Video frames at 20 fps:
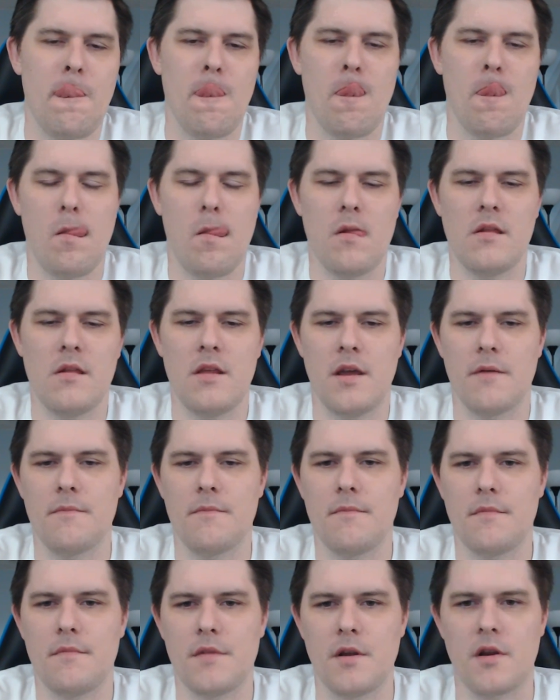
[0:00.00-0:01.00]
Yeah,
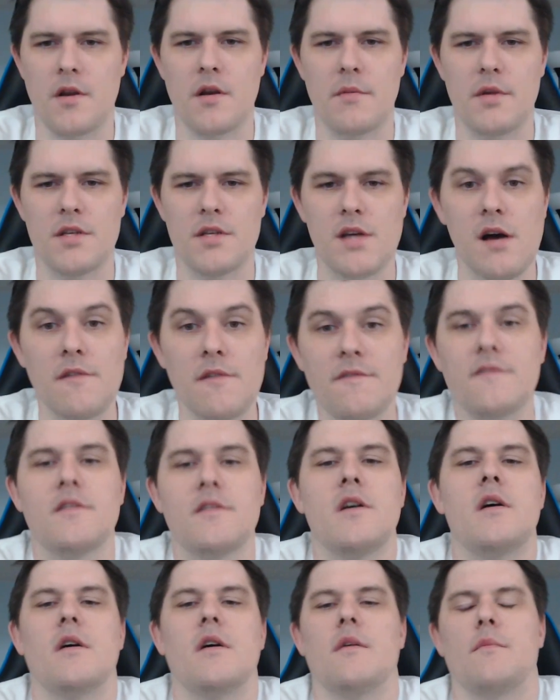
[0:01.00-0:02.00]
they're going to be tough.
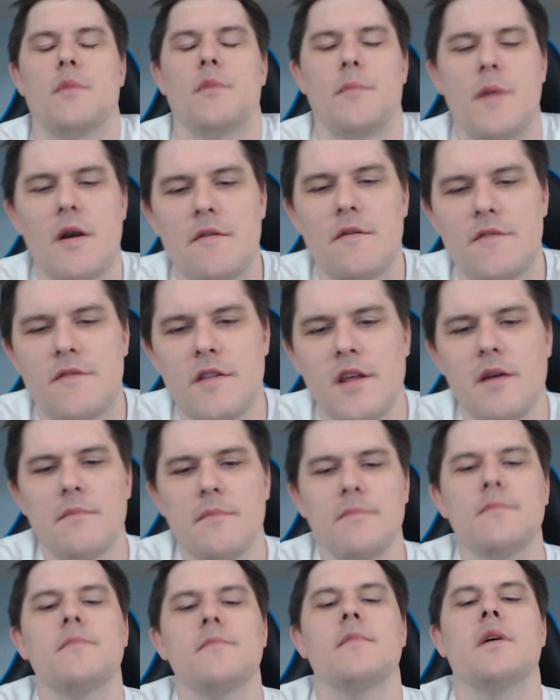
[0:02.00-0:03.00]
Prepare for them,
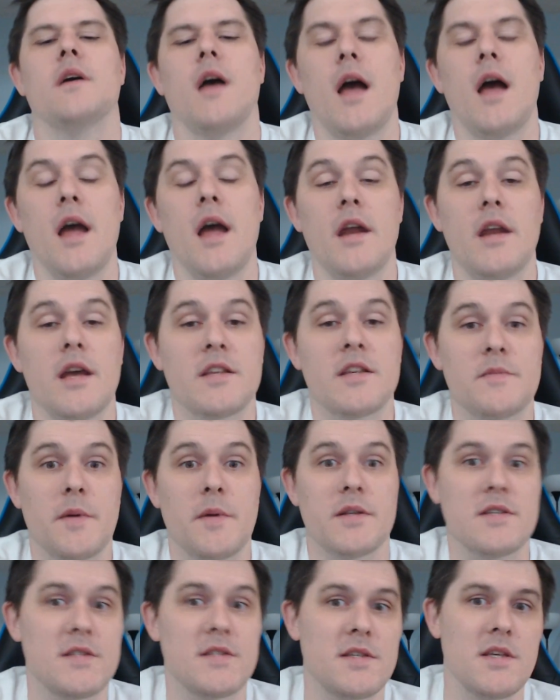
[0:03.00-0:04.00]
and expect to
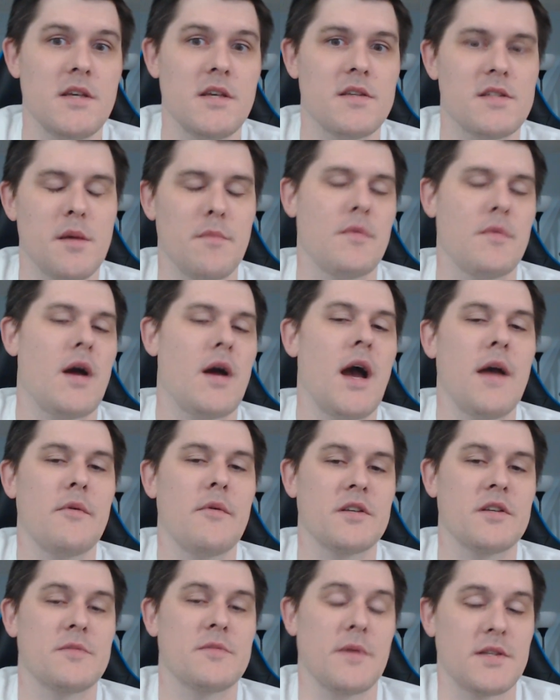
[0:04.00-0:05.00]
see I would
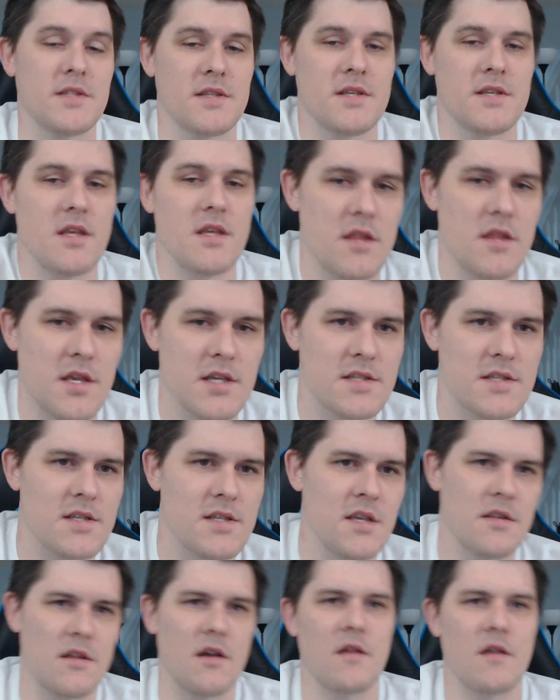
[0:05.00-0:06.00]
expect to see this
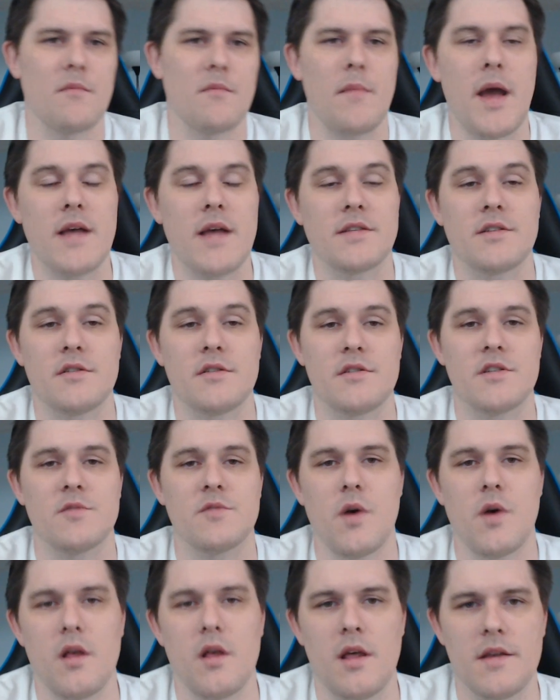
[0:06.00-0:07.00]
in their Masters as
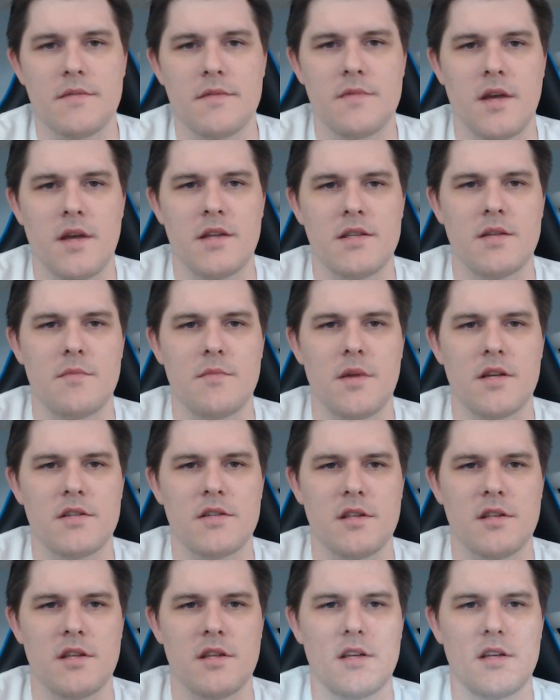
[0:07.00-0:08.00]
well. I did mention
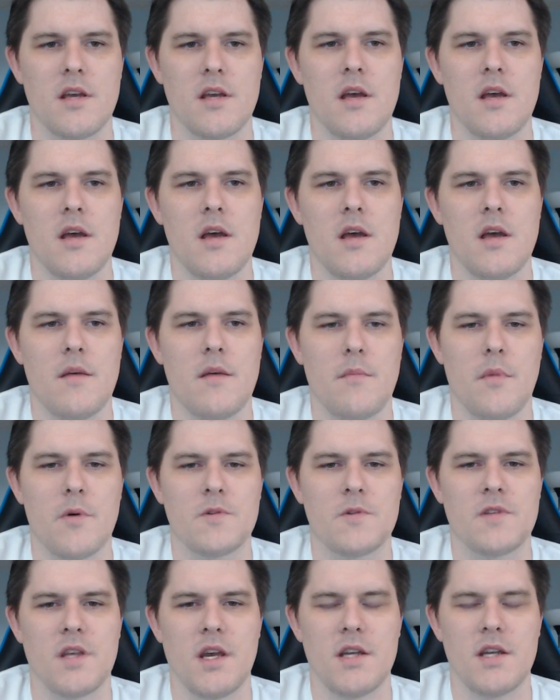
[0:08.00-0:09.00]
that
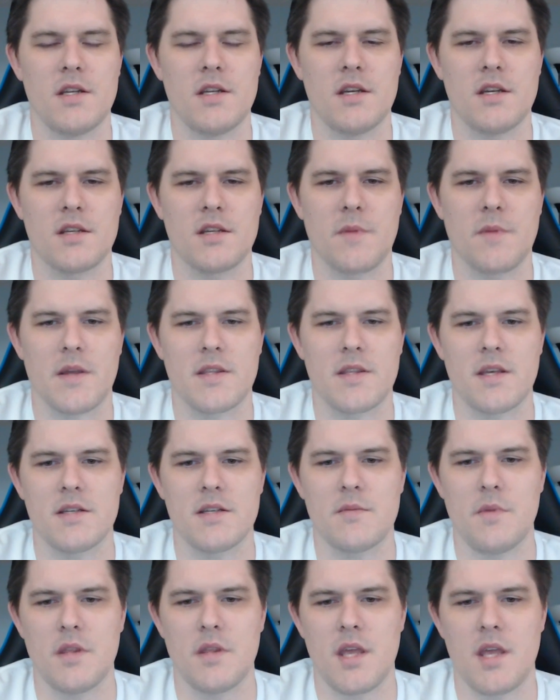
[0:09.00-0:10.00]
mostly I didn't expect that to
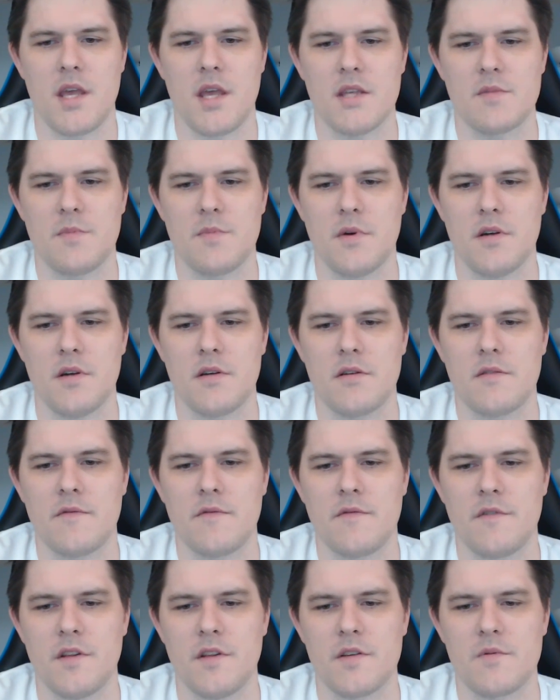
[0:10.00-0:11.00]
be the case, but for
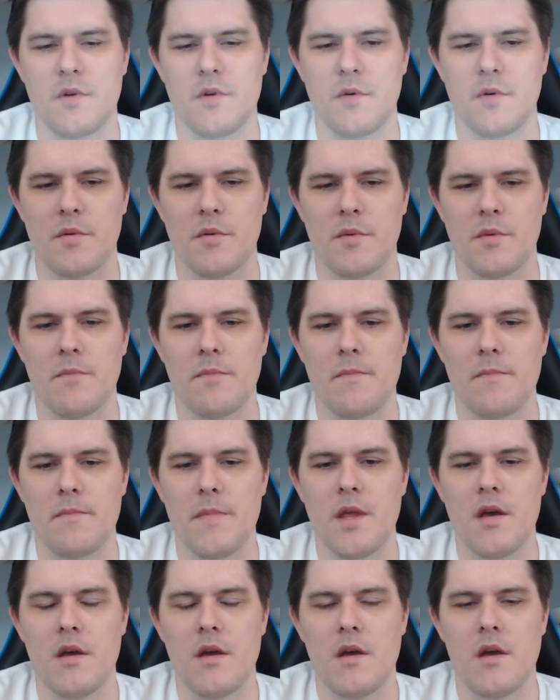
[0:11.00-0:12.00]
this one it will
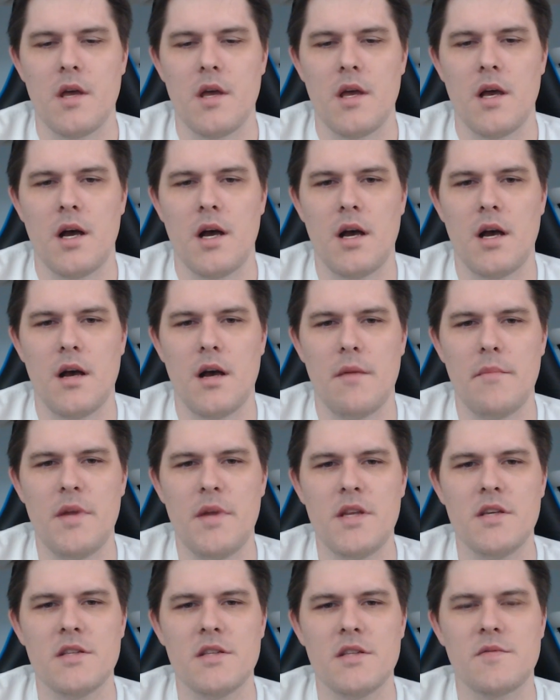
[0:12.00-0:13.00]
be.
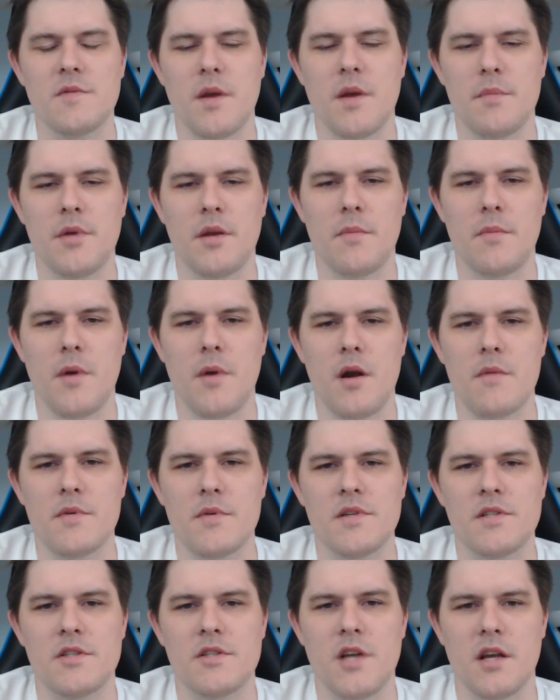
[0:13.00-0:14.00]
Minions, we got Bloody Barnabas,
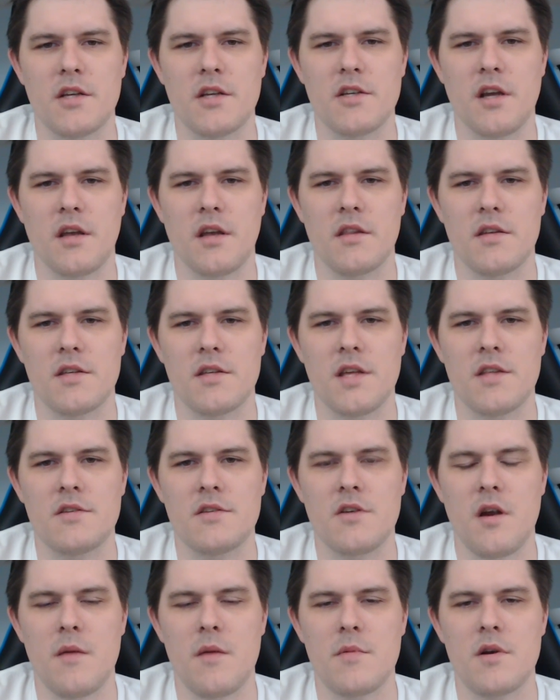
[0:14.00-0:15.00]
Jaga Jaga the Death
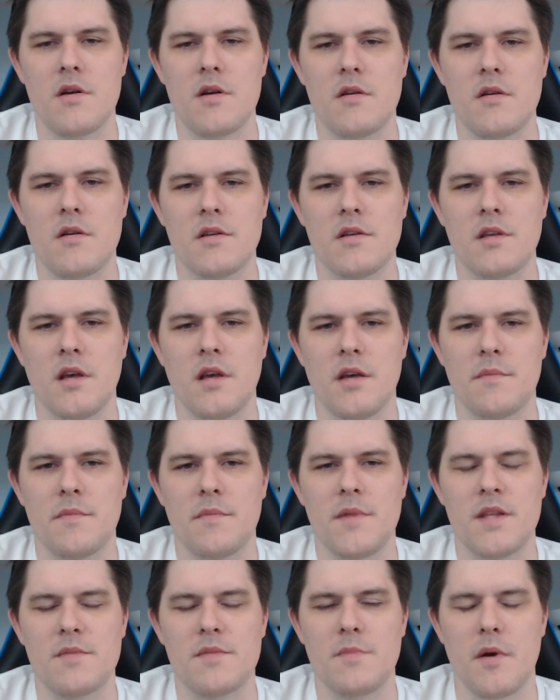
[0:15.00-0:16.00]
Charmer.
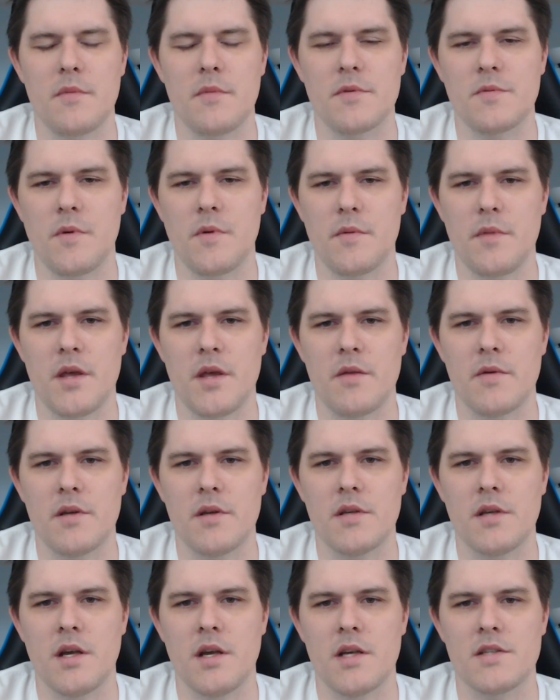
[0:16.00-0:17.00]
That's Barnabas 1, by the way.
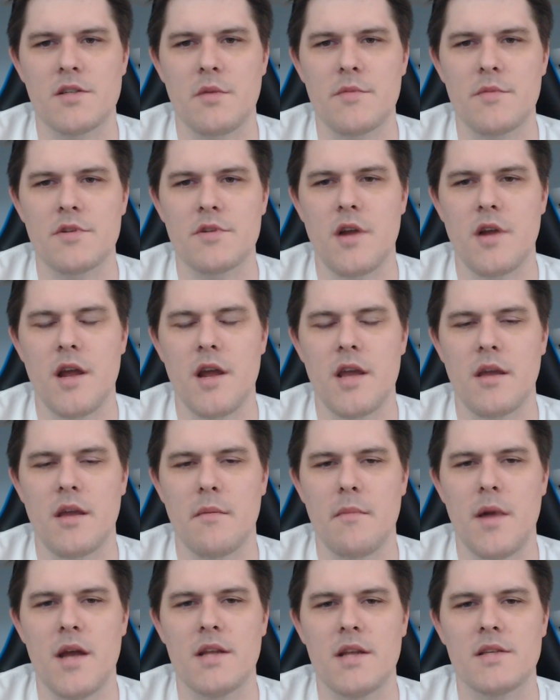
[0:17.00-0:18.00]
Sturmendrang and
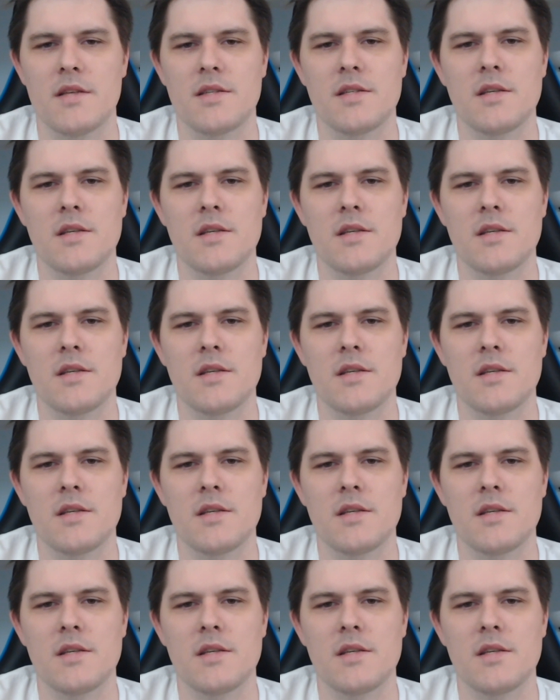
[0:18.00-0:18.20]
Midas.